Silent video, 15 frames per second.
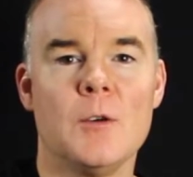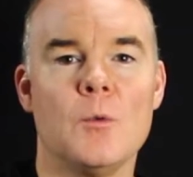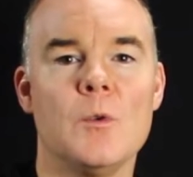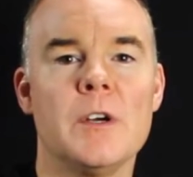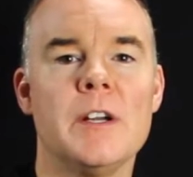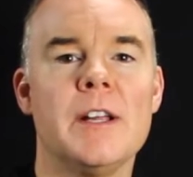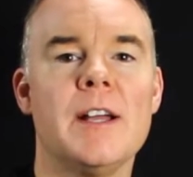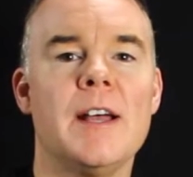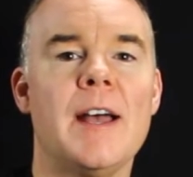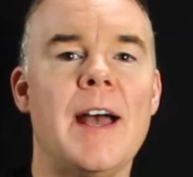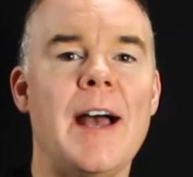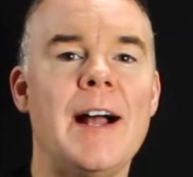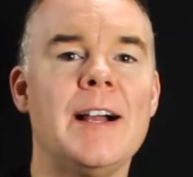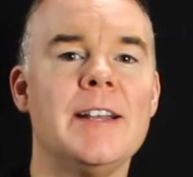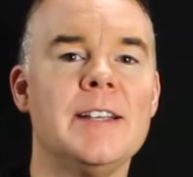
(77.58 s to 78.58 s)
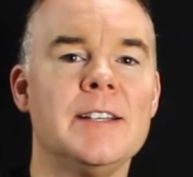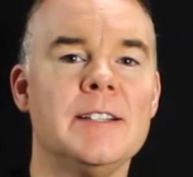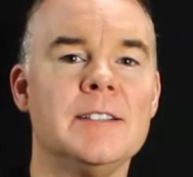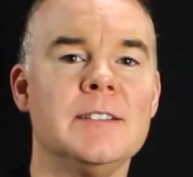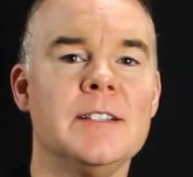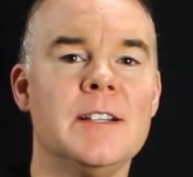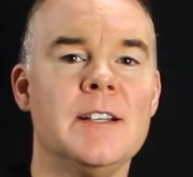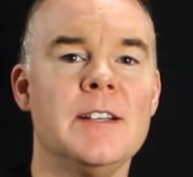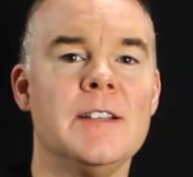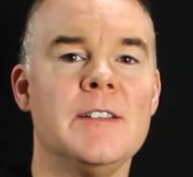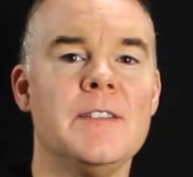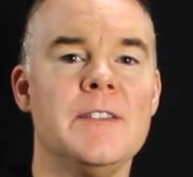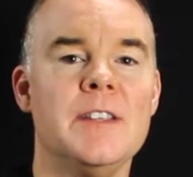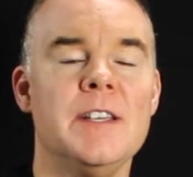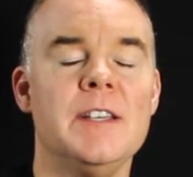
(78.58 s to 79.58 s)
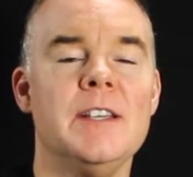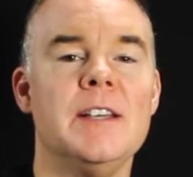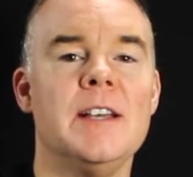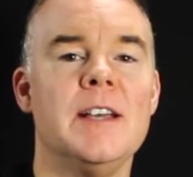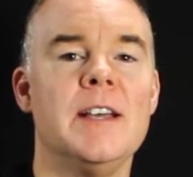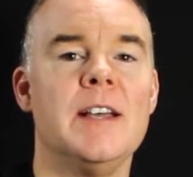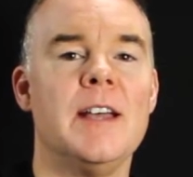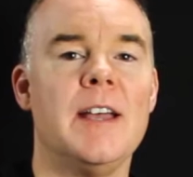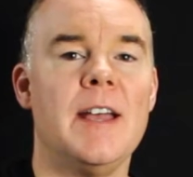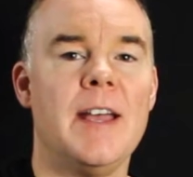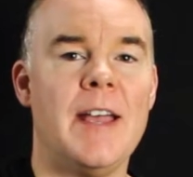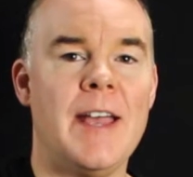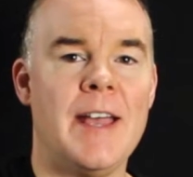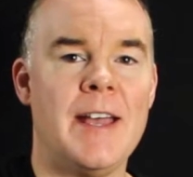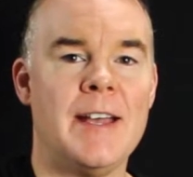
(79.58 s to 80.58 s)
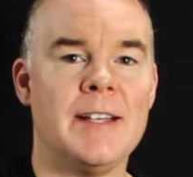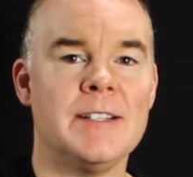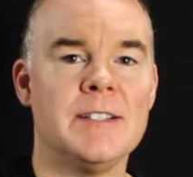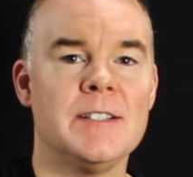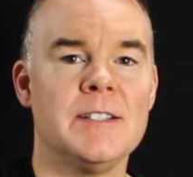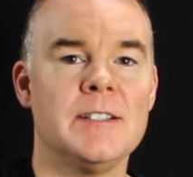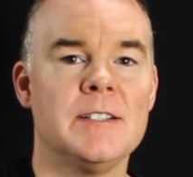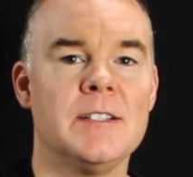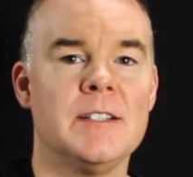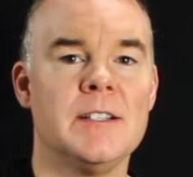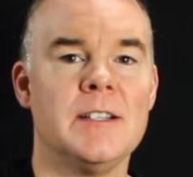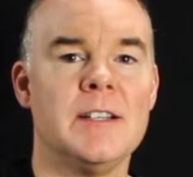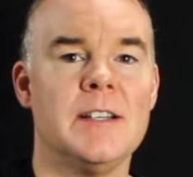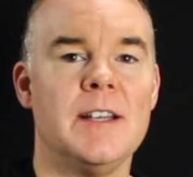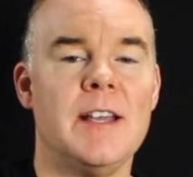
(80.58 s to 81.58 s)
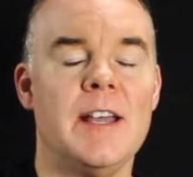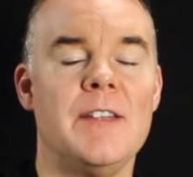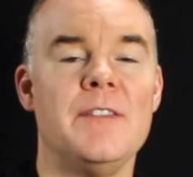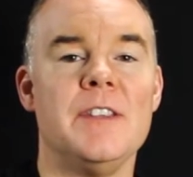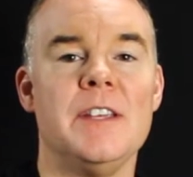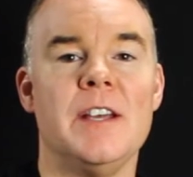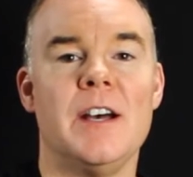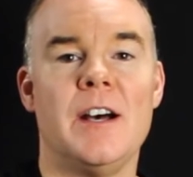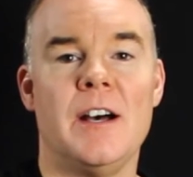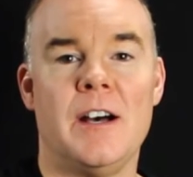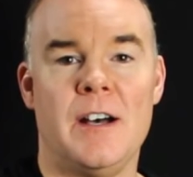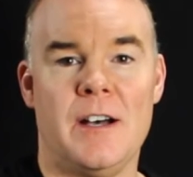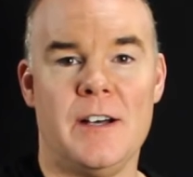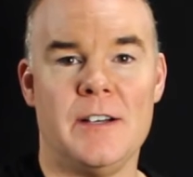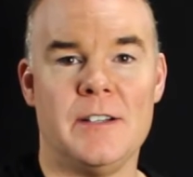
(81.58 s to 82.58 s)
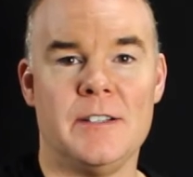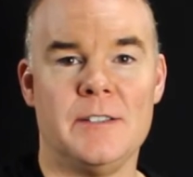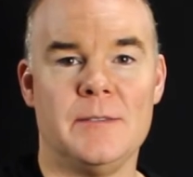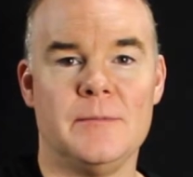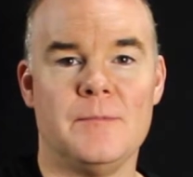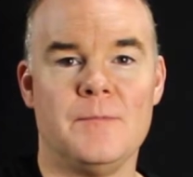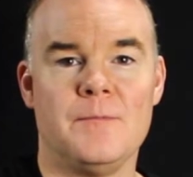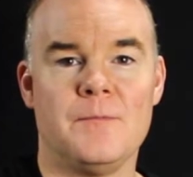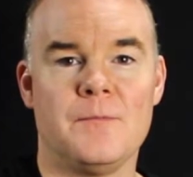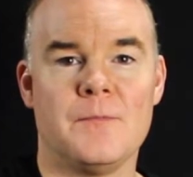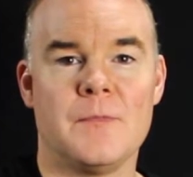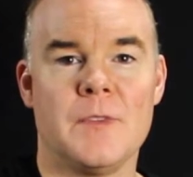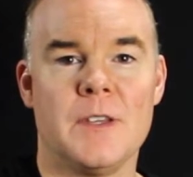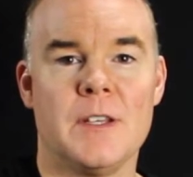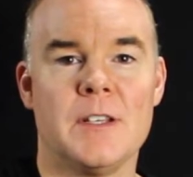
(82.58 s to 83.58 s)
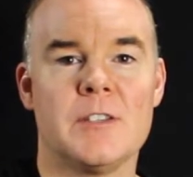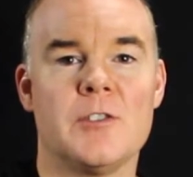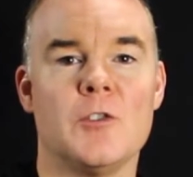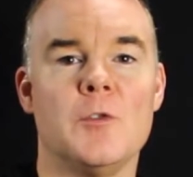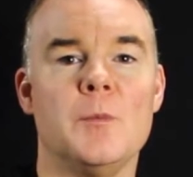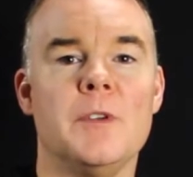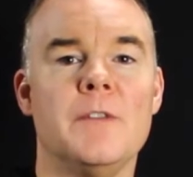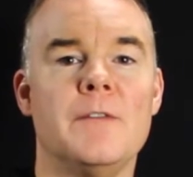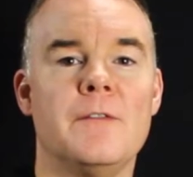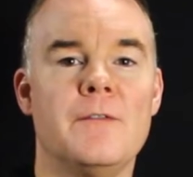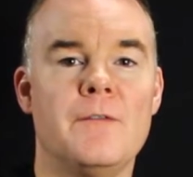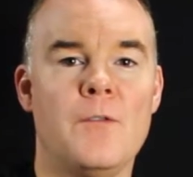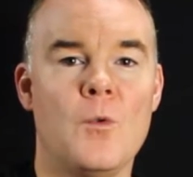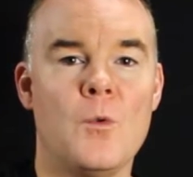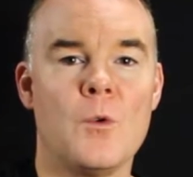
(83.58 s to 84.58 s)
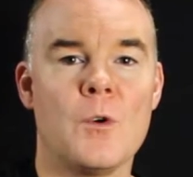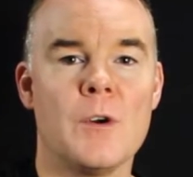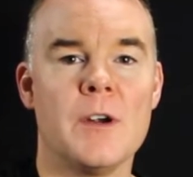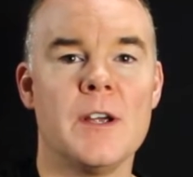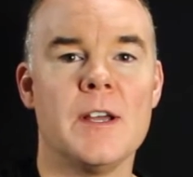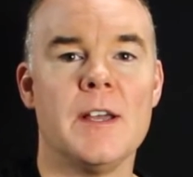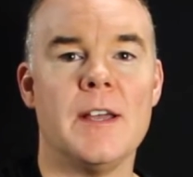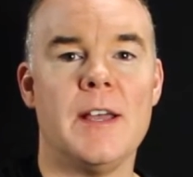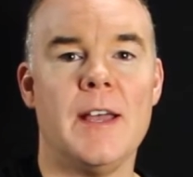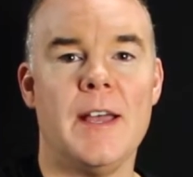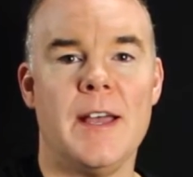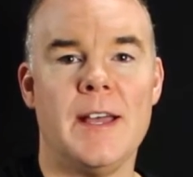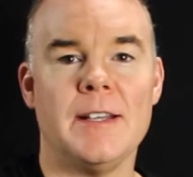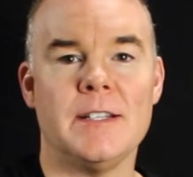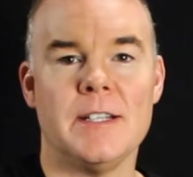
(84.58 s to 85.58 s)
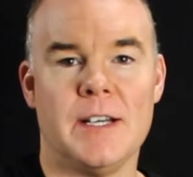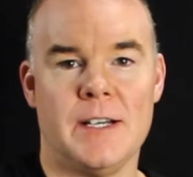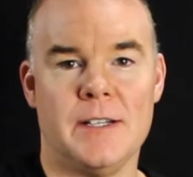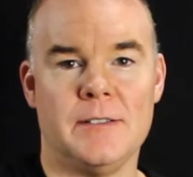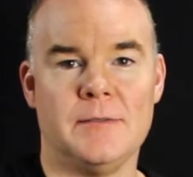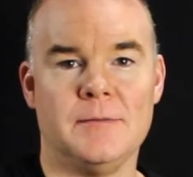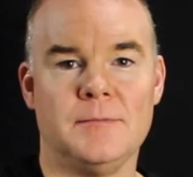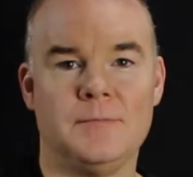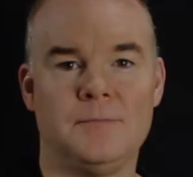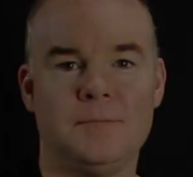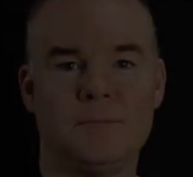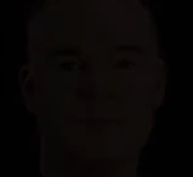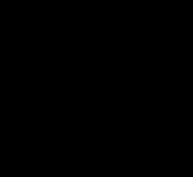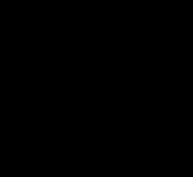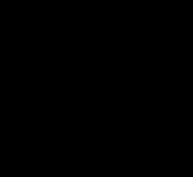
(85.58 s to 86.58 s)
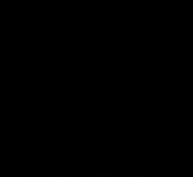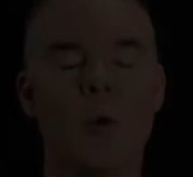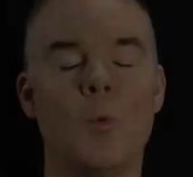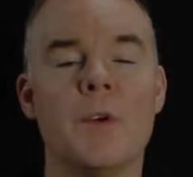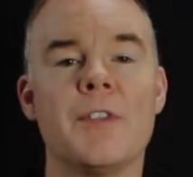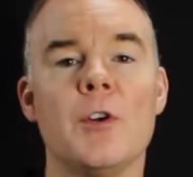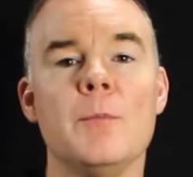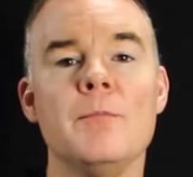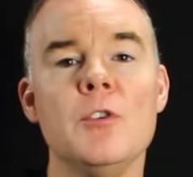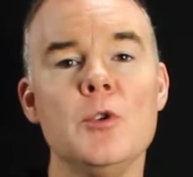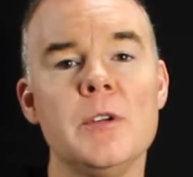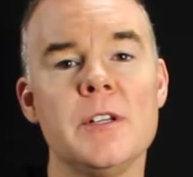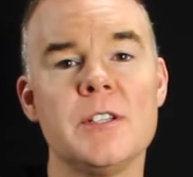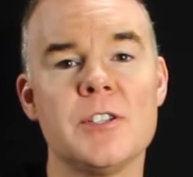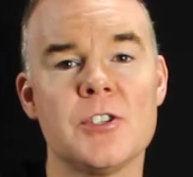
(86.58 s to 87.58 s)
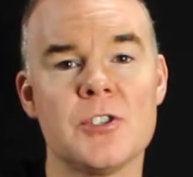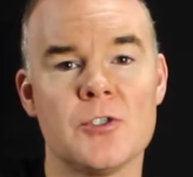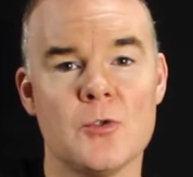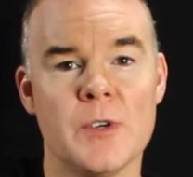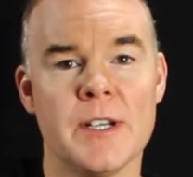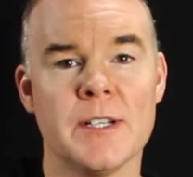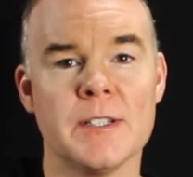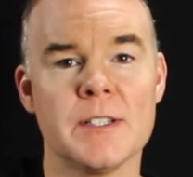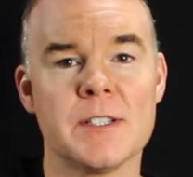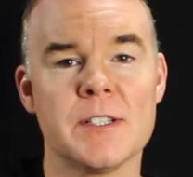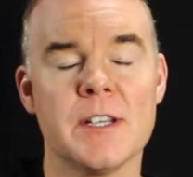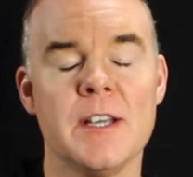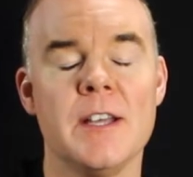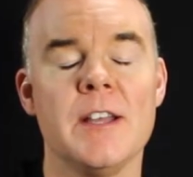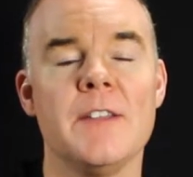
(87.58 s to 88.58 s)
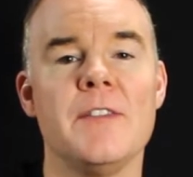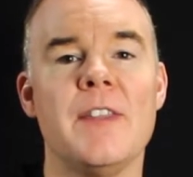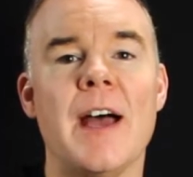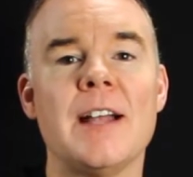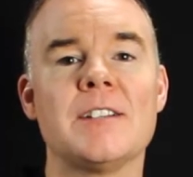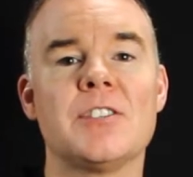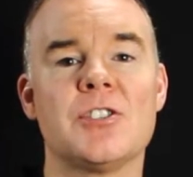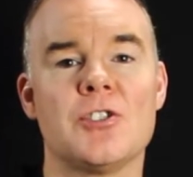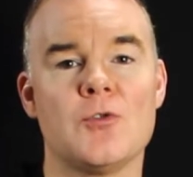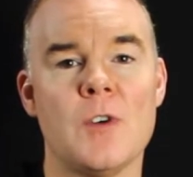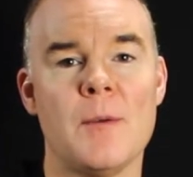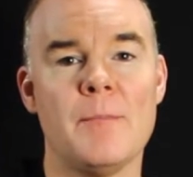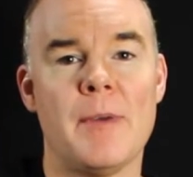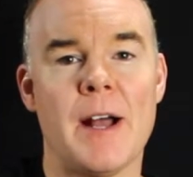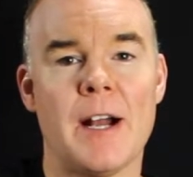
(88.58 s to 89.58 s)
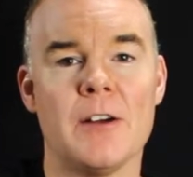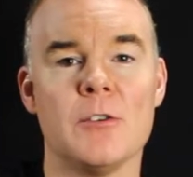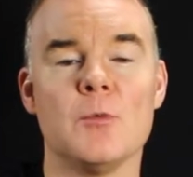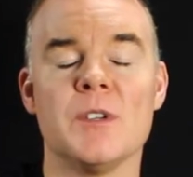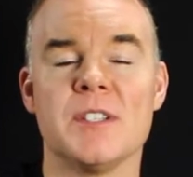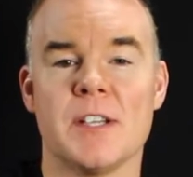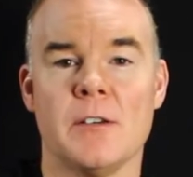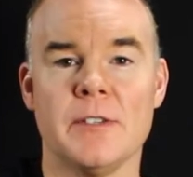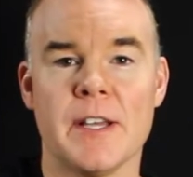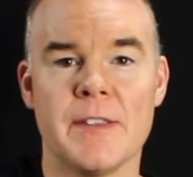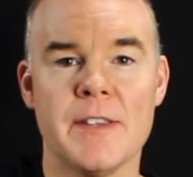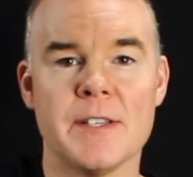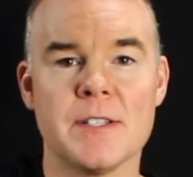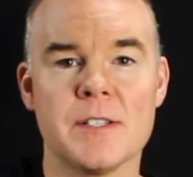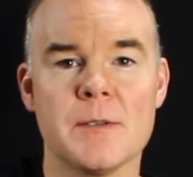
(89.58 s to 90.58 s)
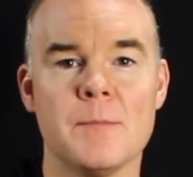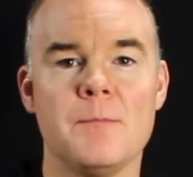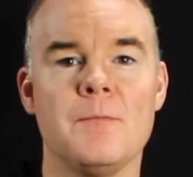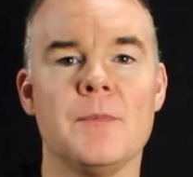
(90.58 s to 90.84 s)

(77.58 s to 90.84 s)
we're going to add in the and and the uh. So it'll be four and uh. With our muted strings, that strum pattern would sound like this.